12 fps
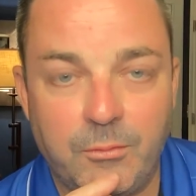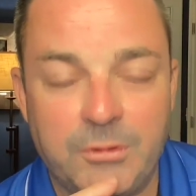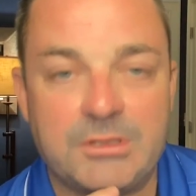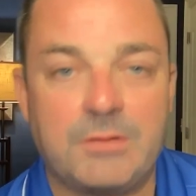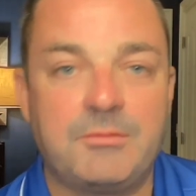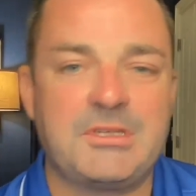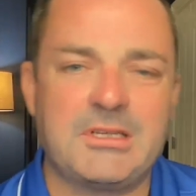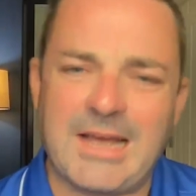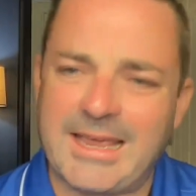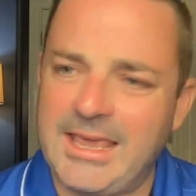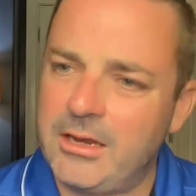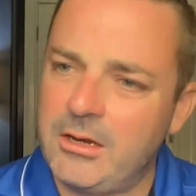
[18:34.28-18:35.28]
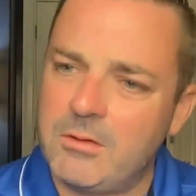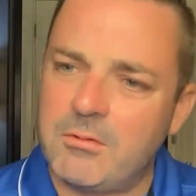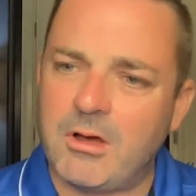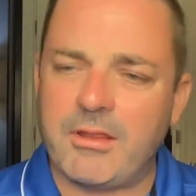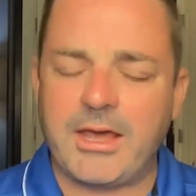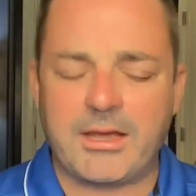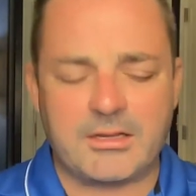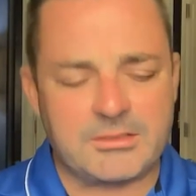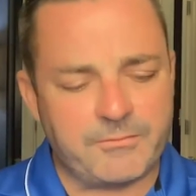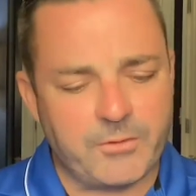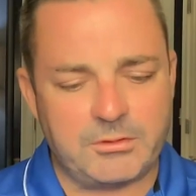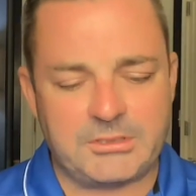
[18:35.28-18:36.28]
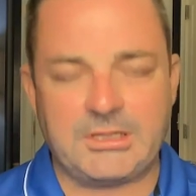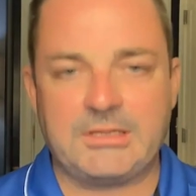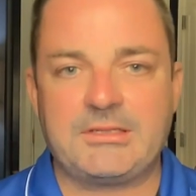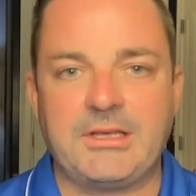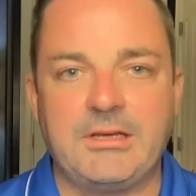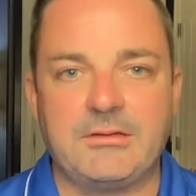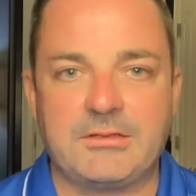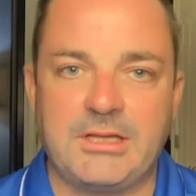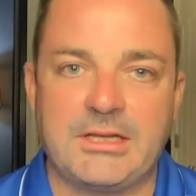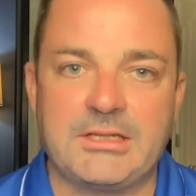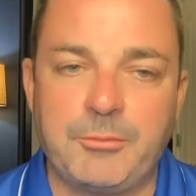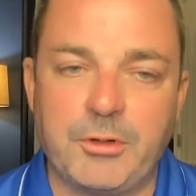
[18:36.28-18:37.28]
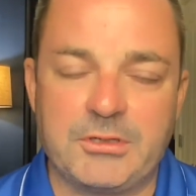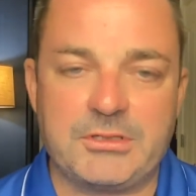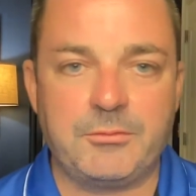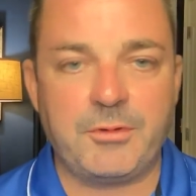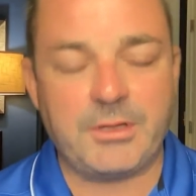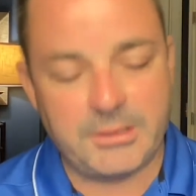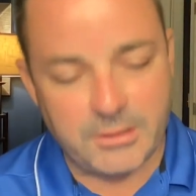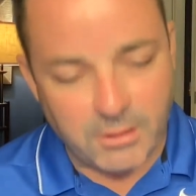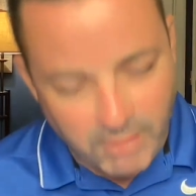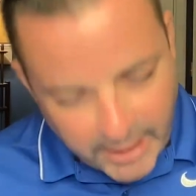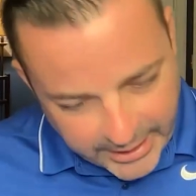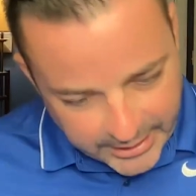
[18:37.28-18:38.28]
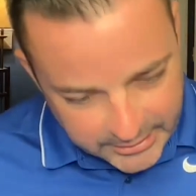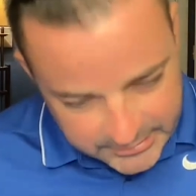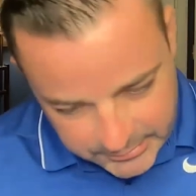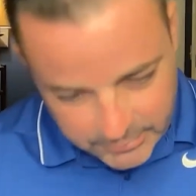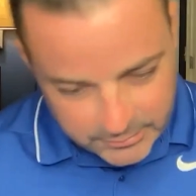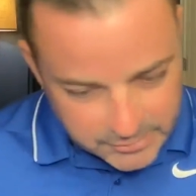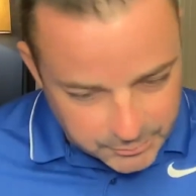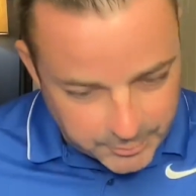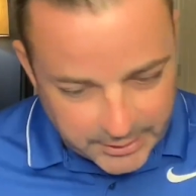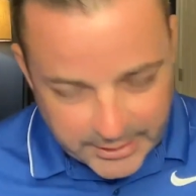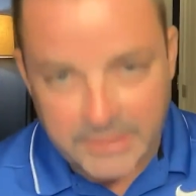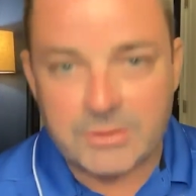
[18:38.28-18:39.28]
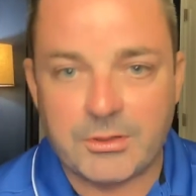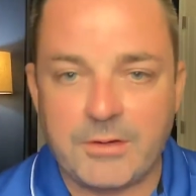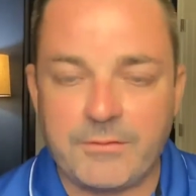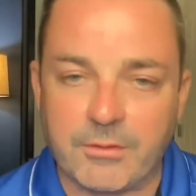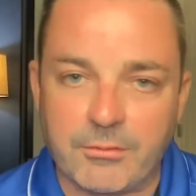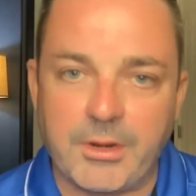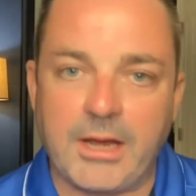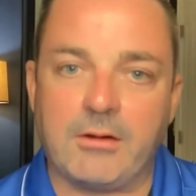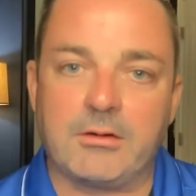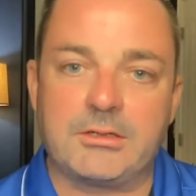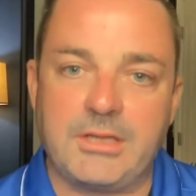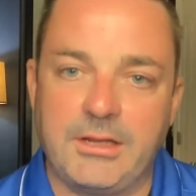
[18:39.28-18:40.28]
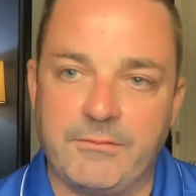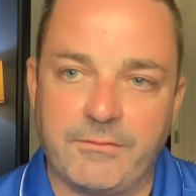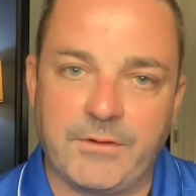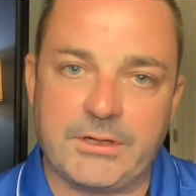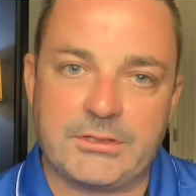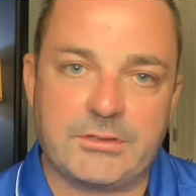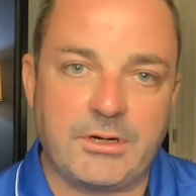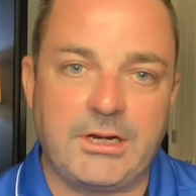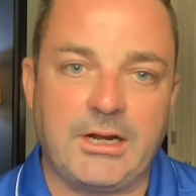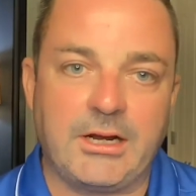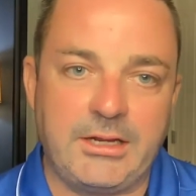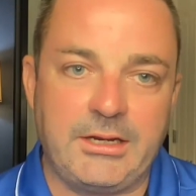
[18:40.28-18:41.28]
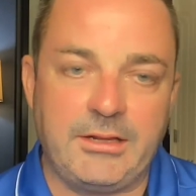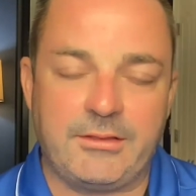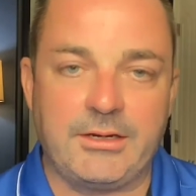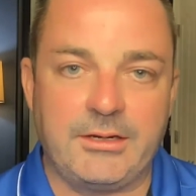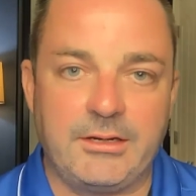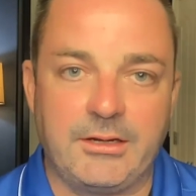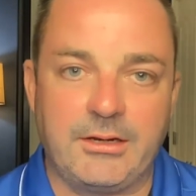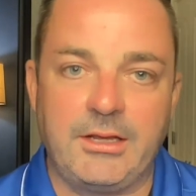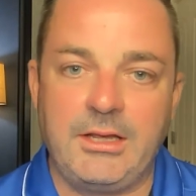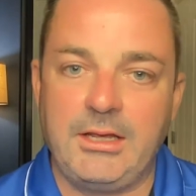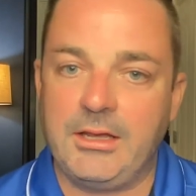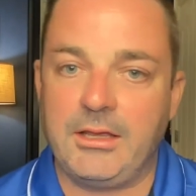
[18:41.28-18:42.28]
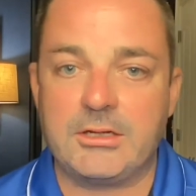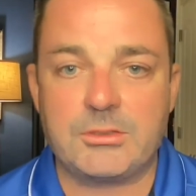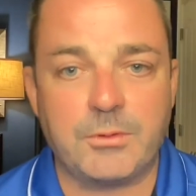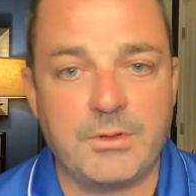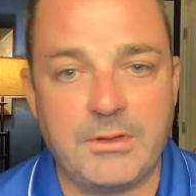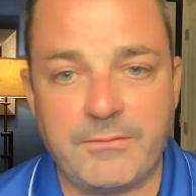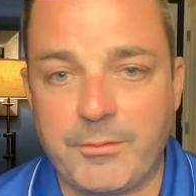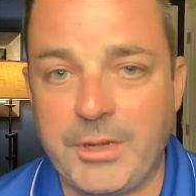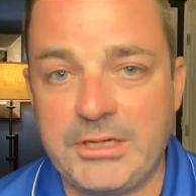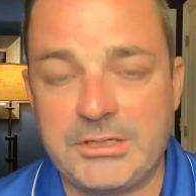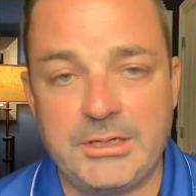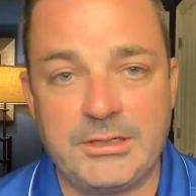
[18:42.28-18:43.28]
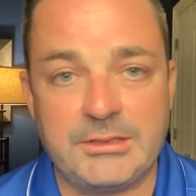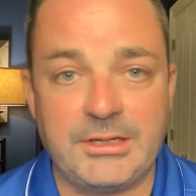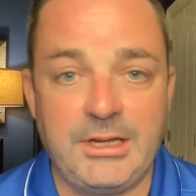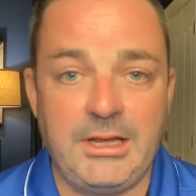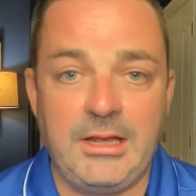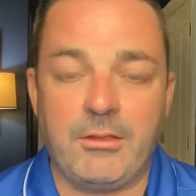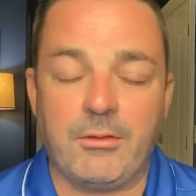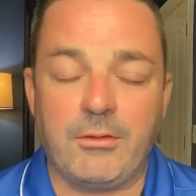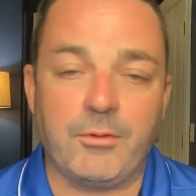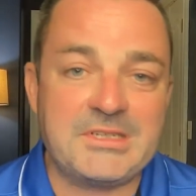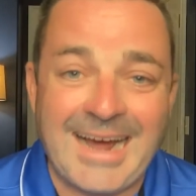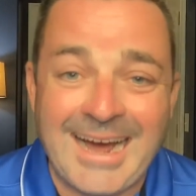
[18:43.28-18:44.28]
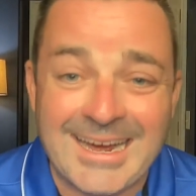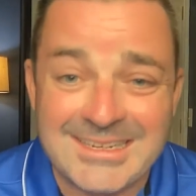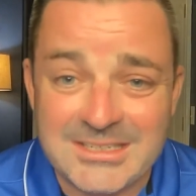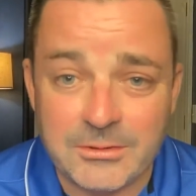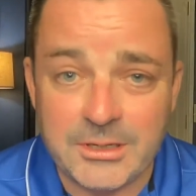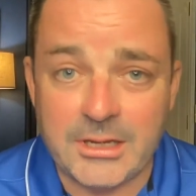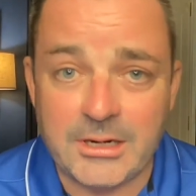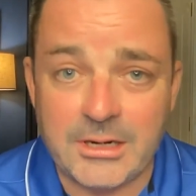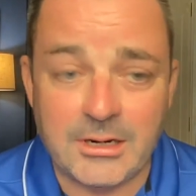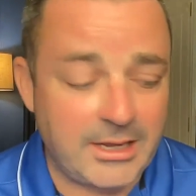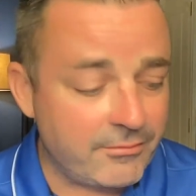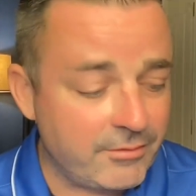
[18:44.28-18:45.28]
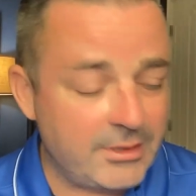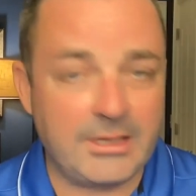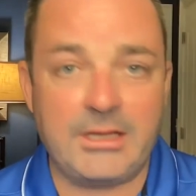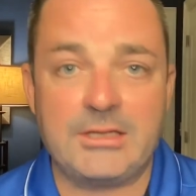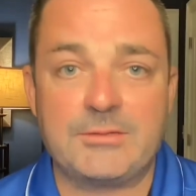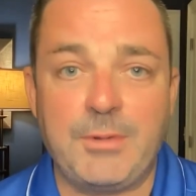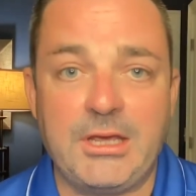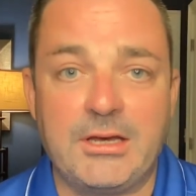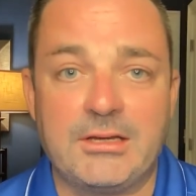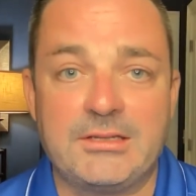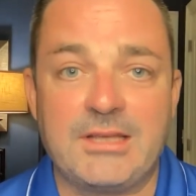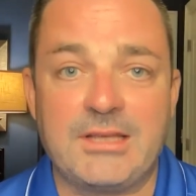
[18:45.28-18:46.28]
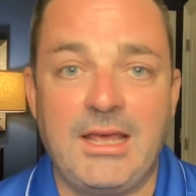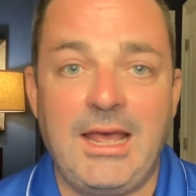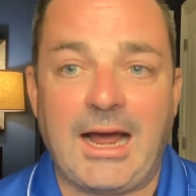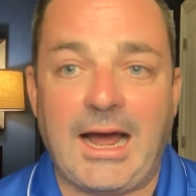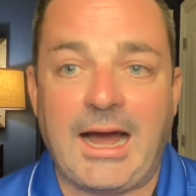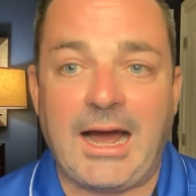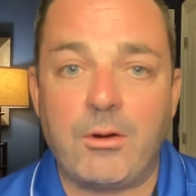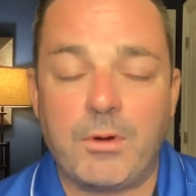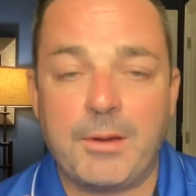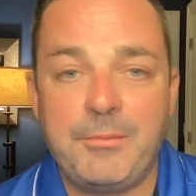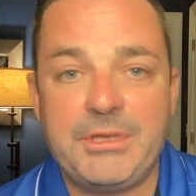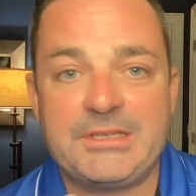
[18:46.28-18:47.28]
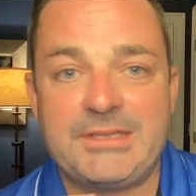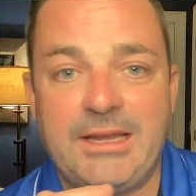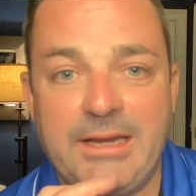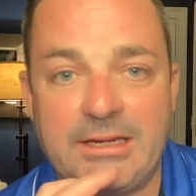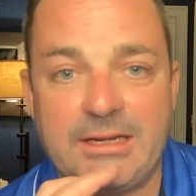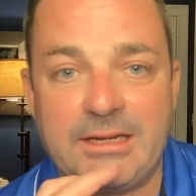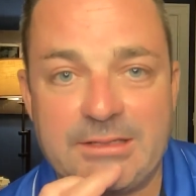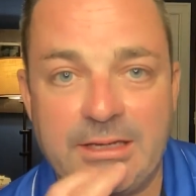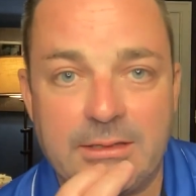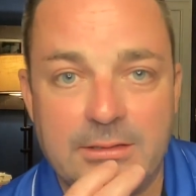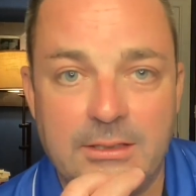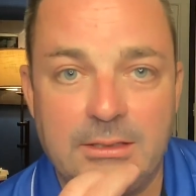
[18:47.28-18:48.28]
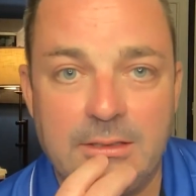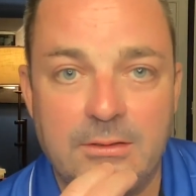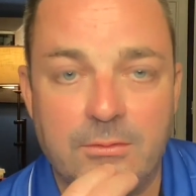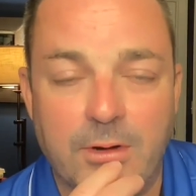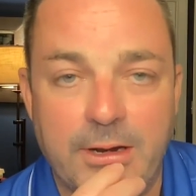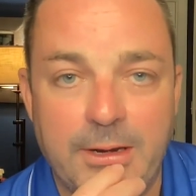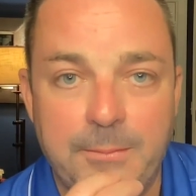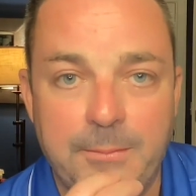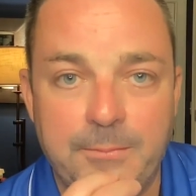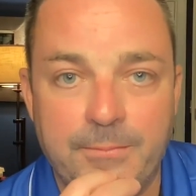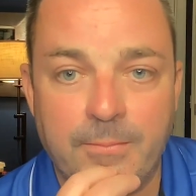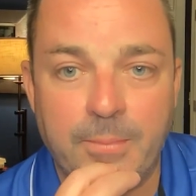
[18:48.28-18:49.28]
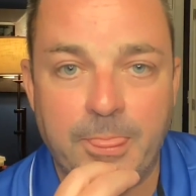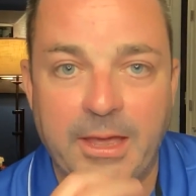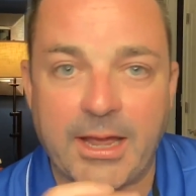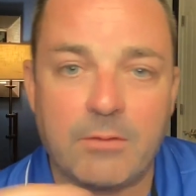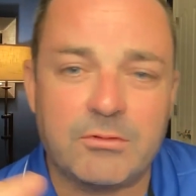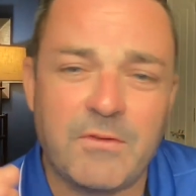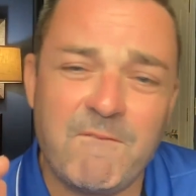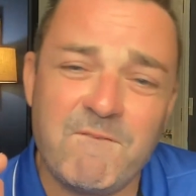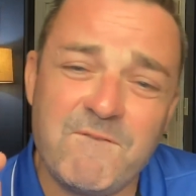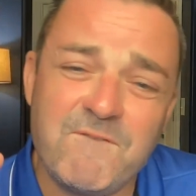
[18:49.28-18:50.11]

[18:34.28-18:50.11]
When someone says, I can't do all that because I'm focused on sales, that's the person with a dull axe swinging at a tree for 3 hours, getting frustrated, not getting anything done. Get to where the information is. The reason I still get on everything is because I don't want to miss that next thing, right? Like I was